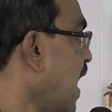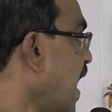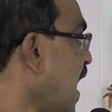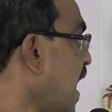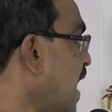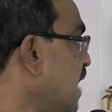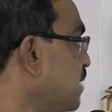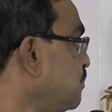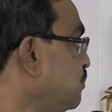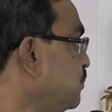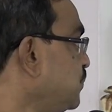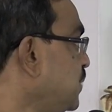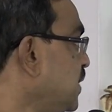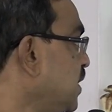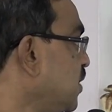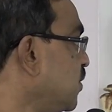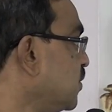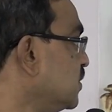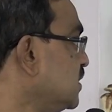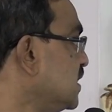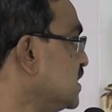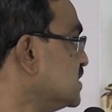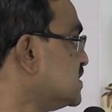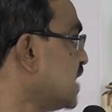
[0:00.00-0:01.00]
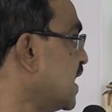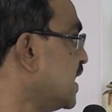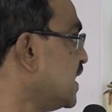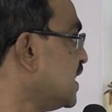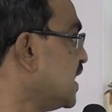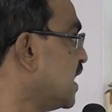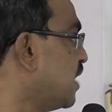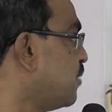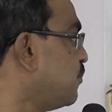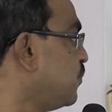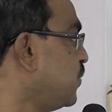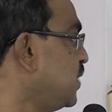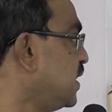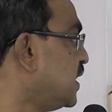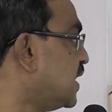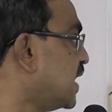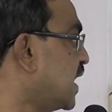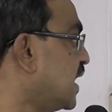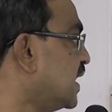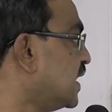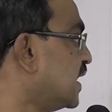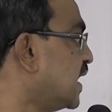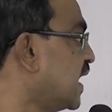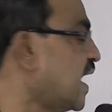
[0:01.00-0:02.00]
And below this area we
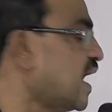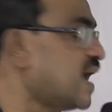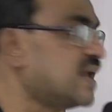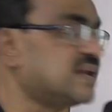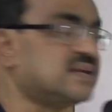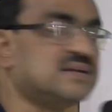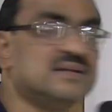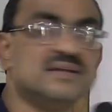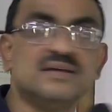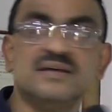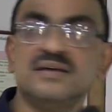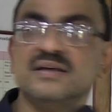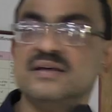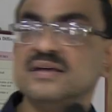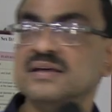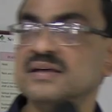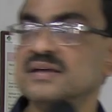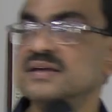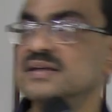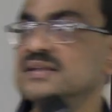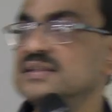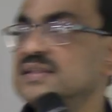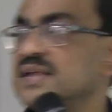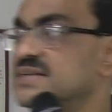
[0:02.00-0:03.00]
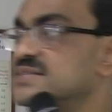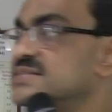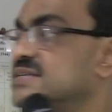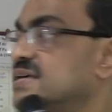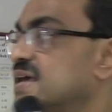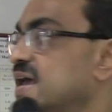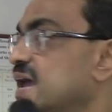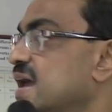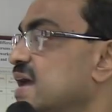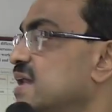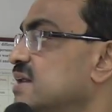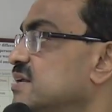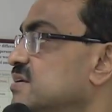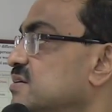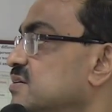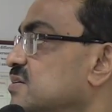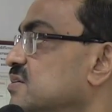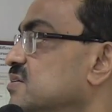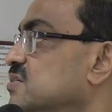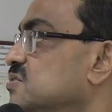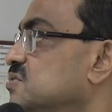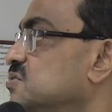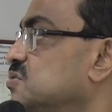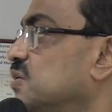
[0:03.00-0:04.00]
can get the skin,
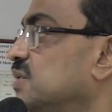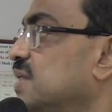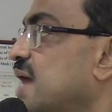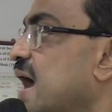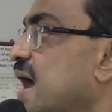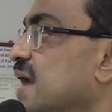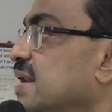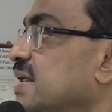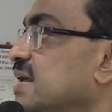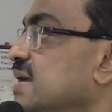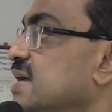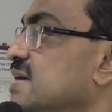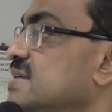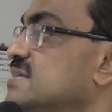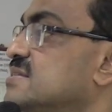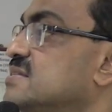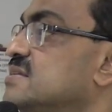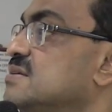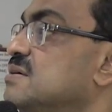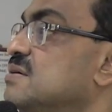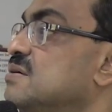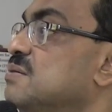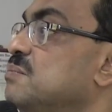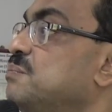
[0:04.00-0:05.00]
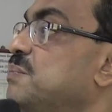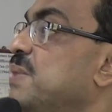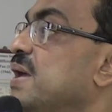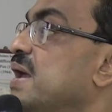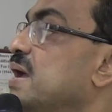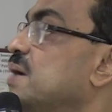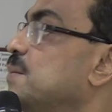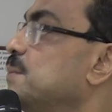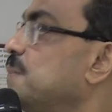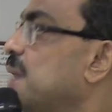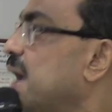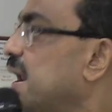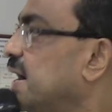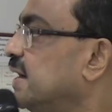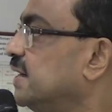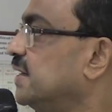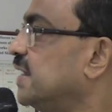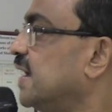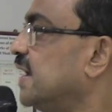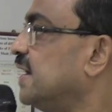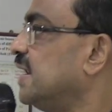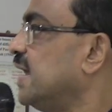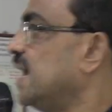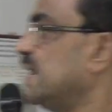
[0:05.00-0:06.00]
so that is
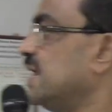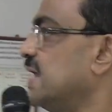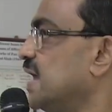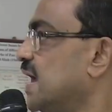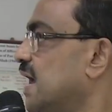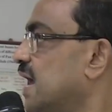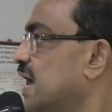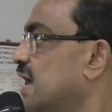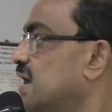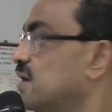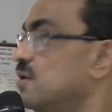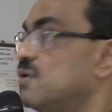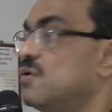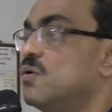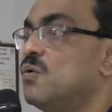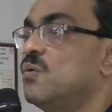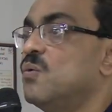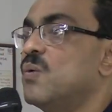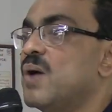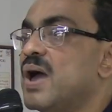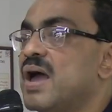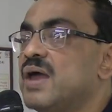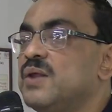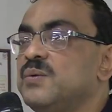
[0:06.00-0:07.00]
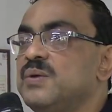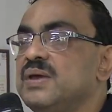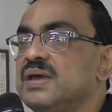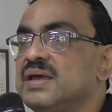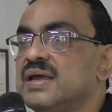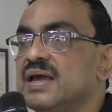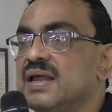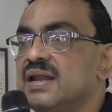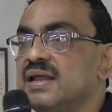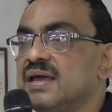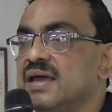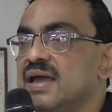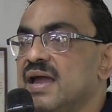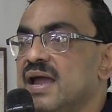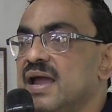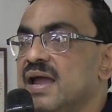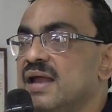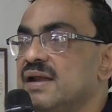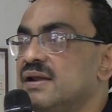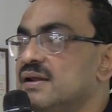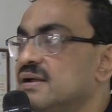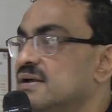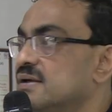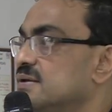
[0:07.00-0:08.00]
pigmented area where we can
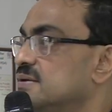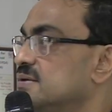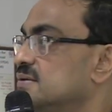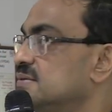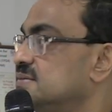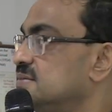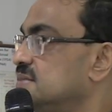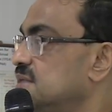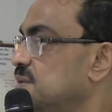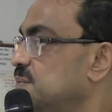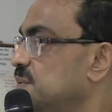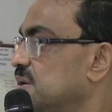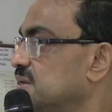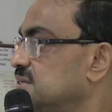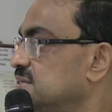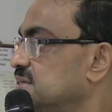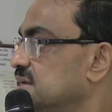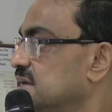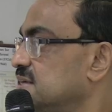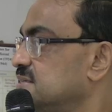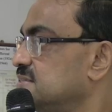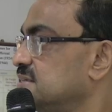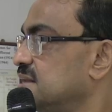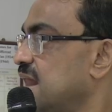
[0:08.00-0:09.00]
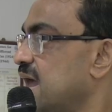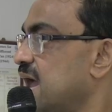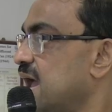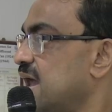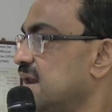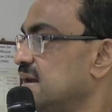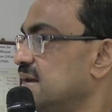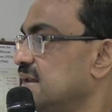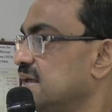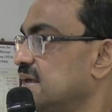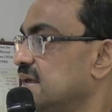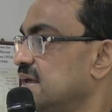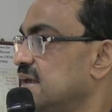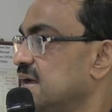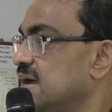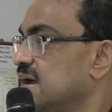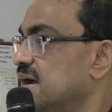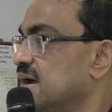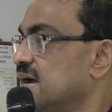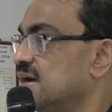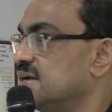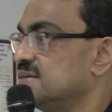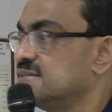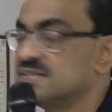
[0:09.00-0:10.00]
get sebaceous gland,
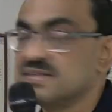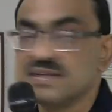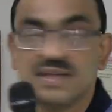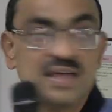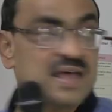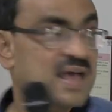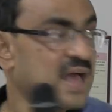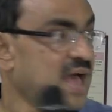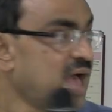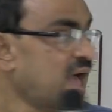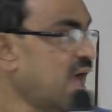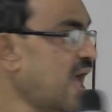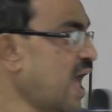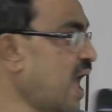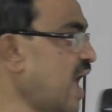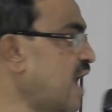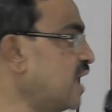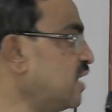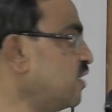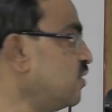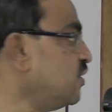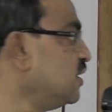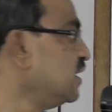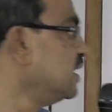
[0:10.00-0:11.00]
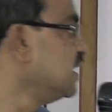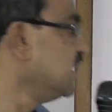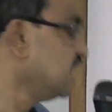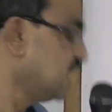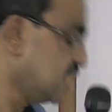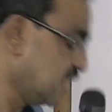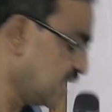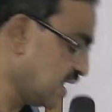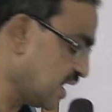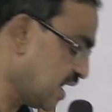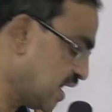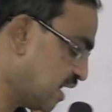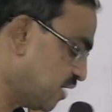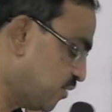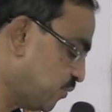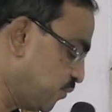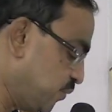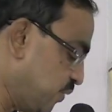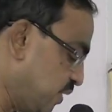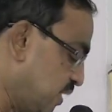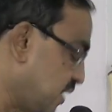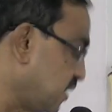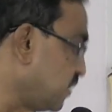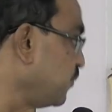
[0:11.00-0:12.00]
hairs, and here
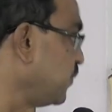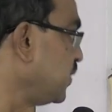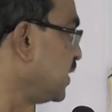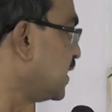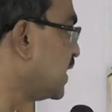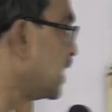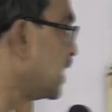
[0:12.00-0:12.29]
we